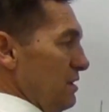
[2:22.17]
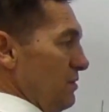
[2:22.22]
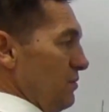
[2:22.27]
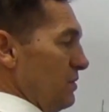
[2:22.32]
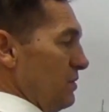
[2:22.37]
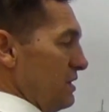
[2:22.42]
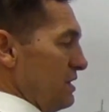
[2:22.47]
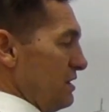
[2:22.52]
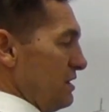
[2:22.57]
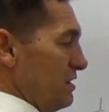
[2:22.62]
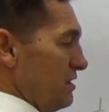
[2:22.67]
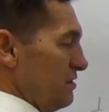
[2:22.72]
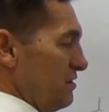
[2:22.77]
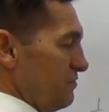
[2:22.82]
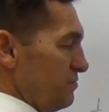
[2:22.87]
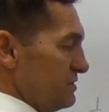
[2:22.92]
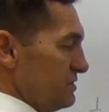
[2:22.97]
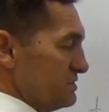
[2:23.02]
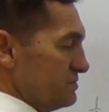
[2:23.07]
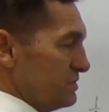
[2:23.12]
1.5
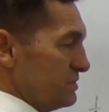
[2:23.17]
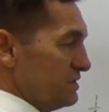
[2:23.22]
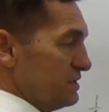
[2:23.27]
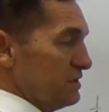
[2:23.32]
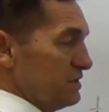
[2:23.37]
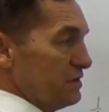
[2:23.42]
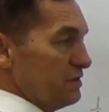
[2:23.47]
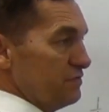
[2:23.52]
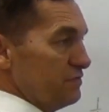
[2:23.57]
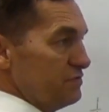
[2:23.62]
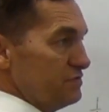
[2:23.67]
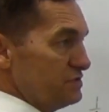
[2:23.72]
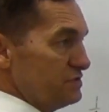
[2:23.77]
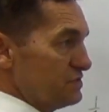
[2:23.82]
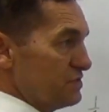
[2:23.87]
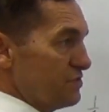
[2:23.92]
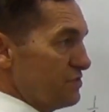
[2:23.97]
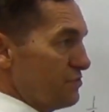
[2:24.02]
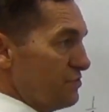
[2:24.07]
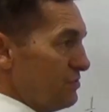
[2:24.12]
plus 1.5 is
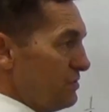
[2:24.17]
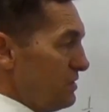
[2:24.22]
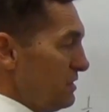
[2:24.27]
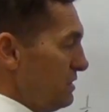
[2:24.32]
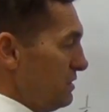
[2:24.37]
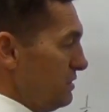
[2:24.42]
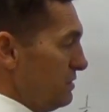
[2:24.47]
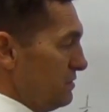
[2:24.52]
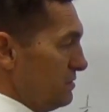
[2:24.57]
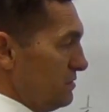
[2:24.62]
3,